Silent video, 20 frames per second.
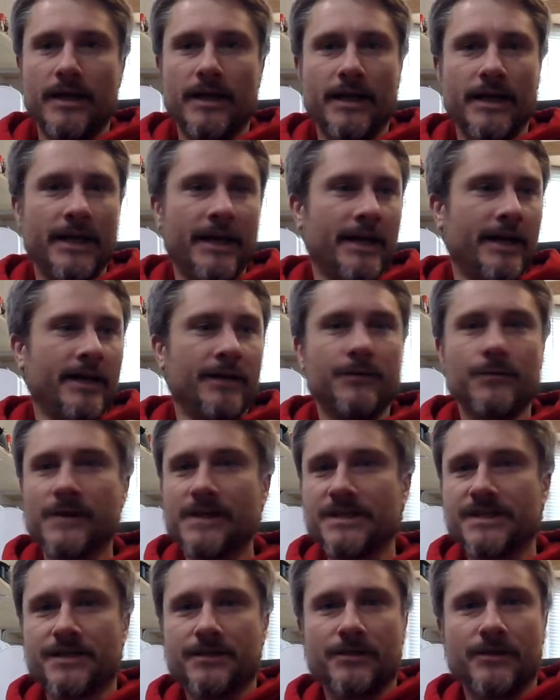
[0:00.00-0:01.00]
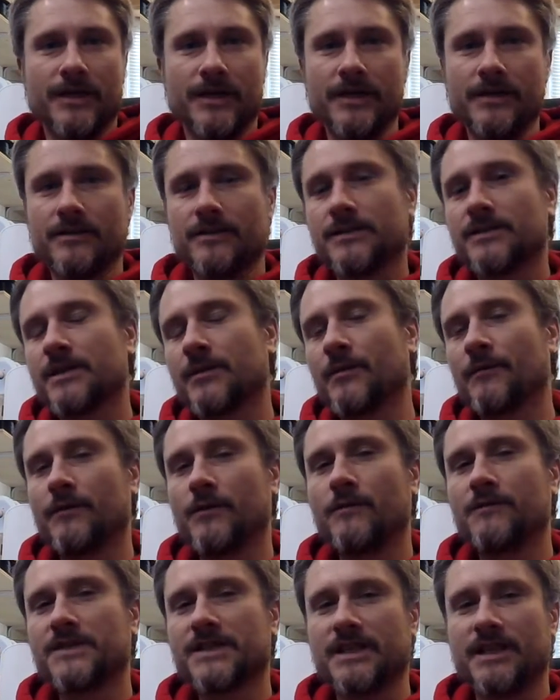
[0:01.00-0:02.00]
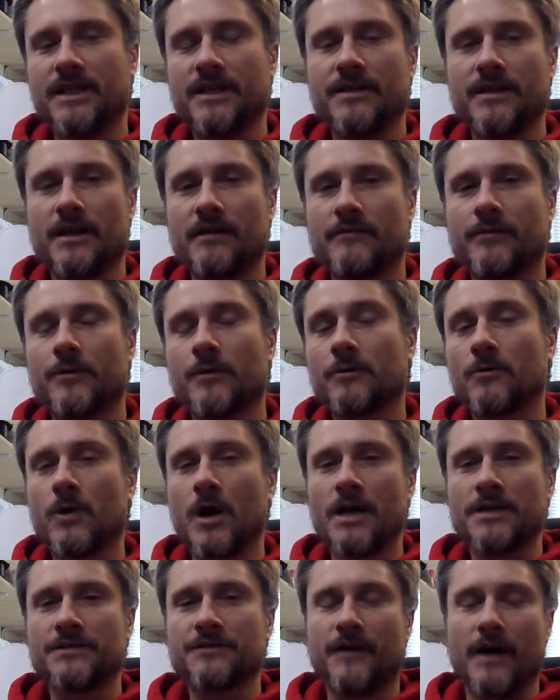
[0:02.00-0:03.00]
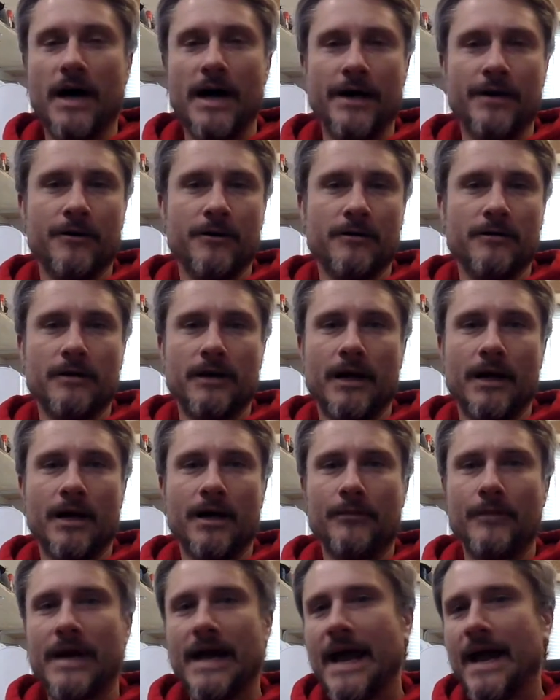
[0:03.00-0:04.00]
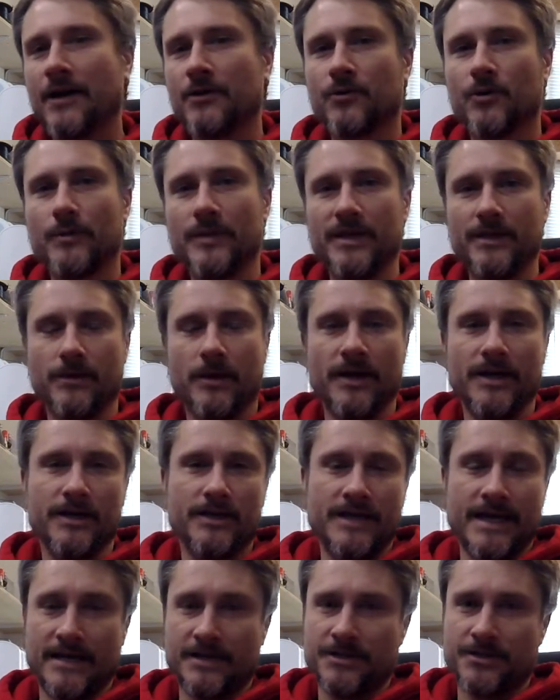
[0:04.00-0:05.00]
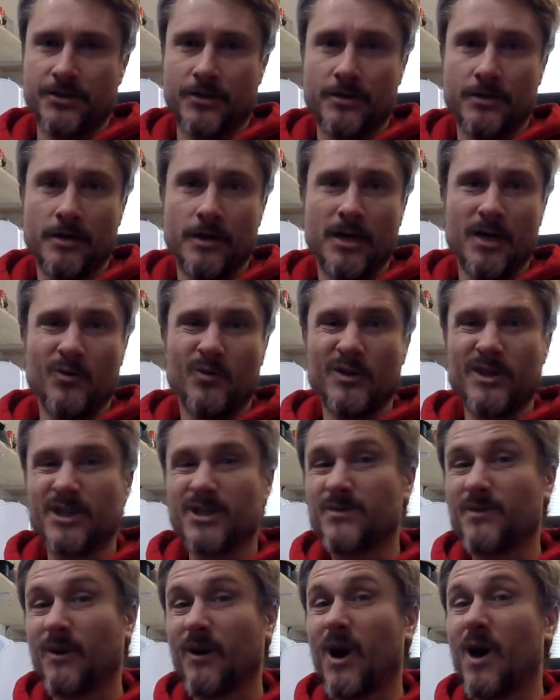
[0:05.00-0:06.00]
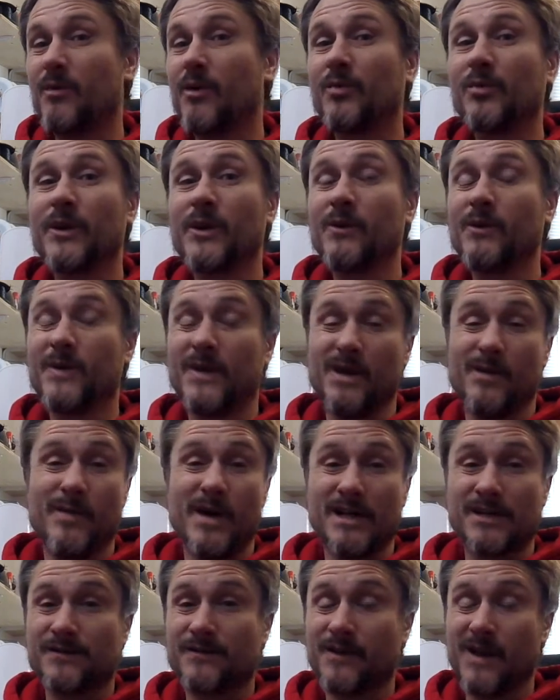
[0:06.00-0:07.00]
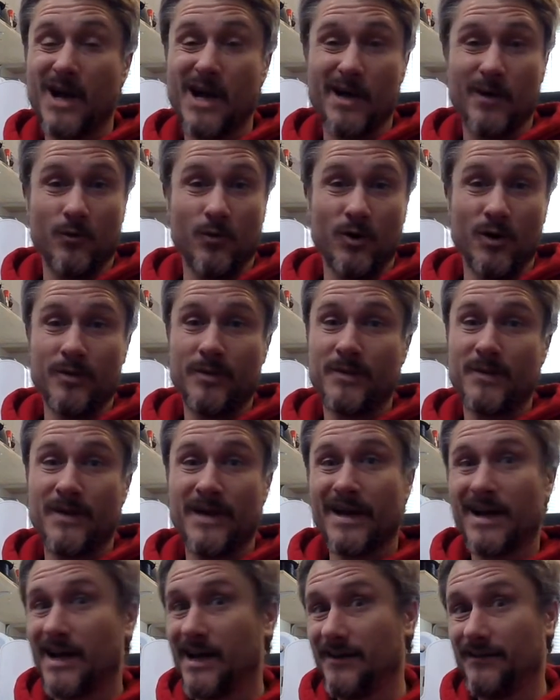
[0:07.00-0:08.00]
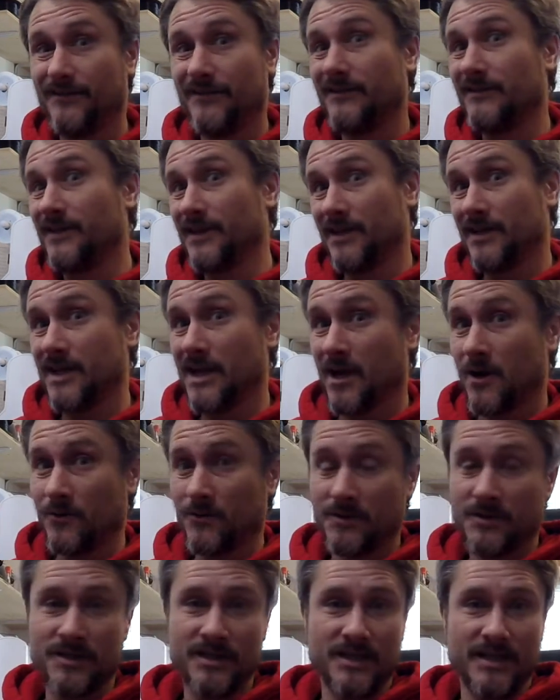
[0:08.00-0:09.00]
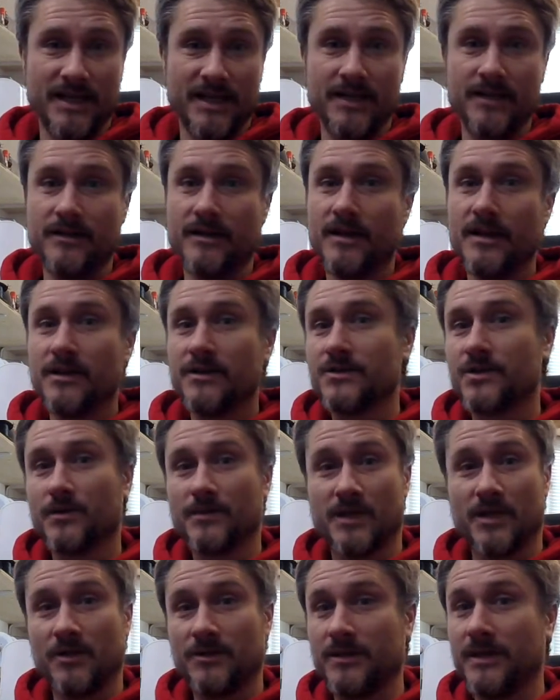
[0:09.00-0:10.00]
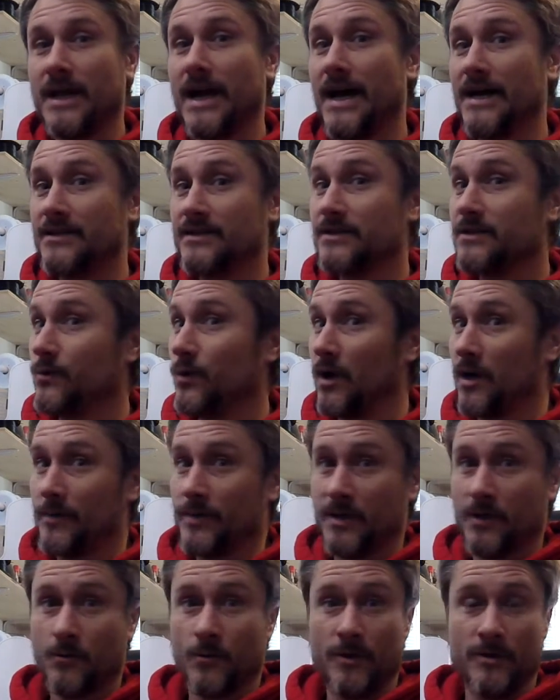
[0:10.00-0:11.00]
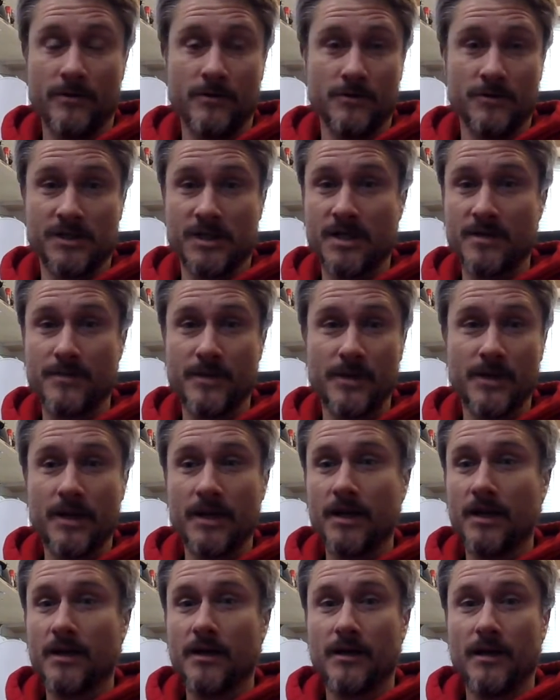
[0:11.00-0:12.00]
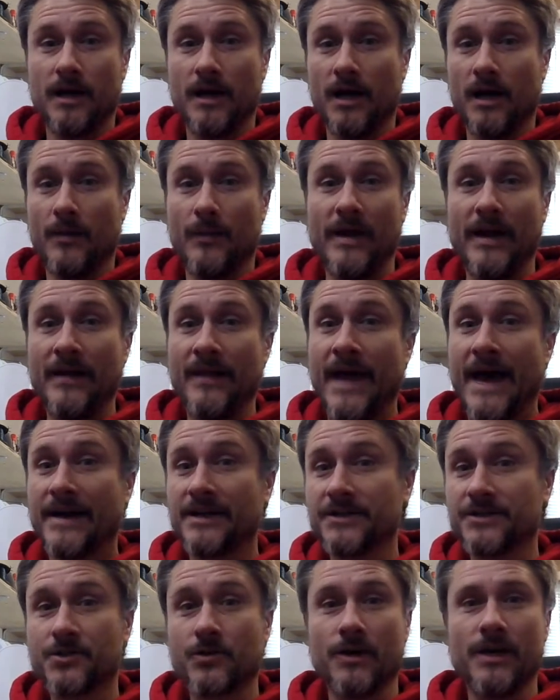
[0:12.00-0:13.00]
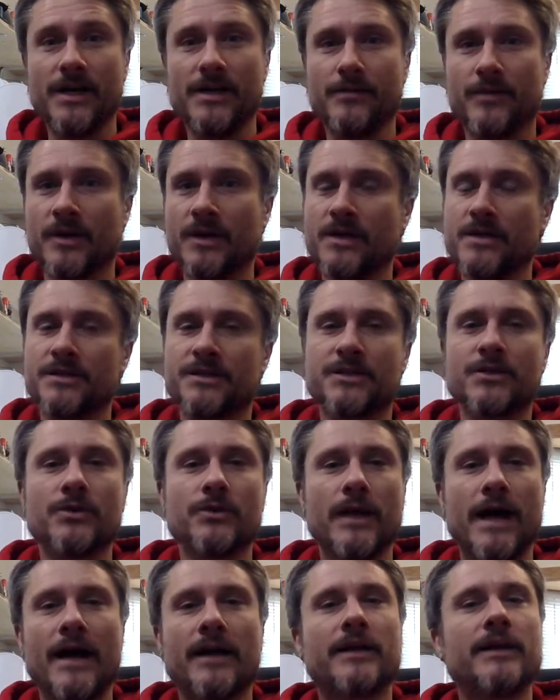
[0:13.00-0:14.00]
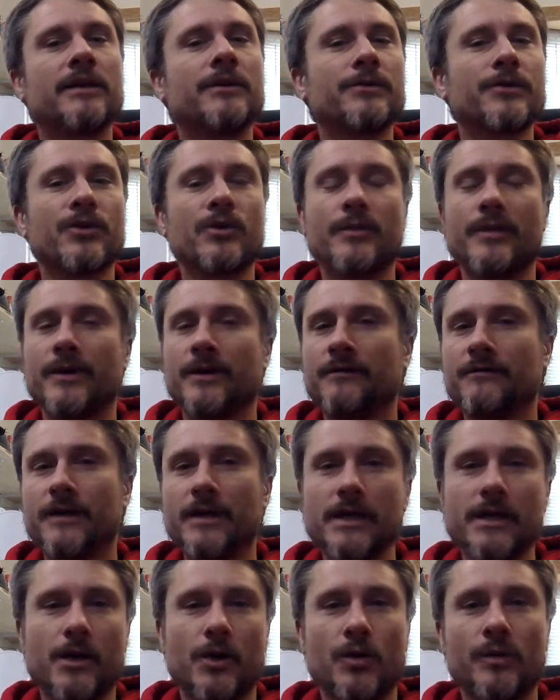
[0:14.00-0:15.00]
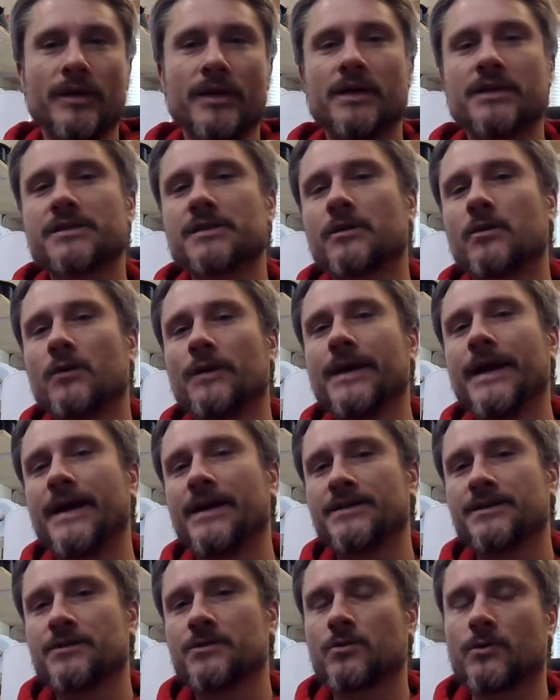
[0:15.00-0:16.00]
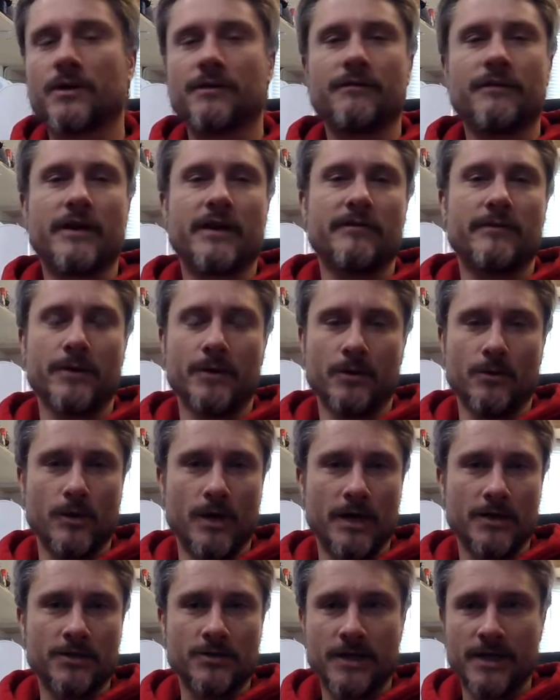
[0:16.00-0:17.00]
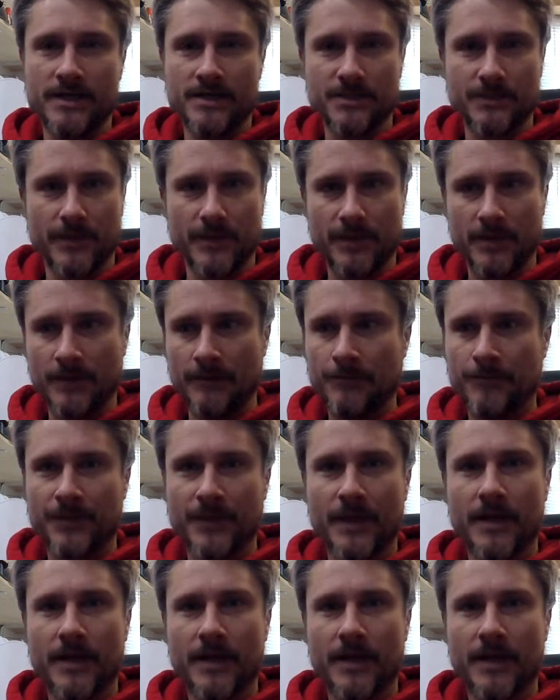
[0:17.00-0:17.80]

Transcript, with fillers: And recently, some of you have seen that I put a crossfire on my Acro B light tester, which is probably the best flying whoop that I've encountered to date. So I'm telling you guys, you want to pick one of those up. Um, and that is great, but it is still lacking a little bit in video because it only has a 25 milliwatt transmitter.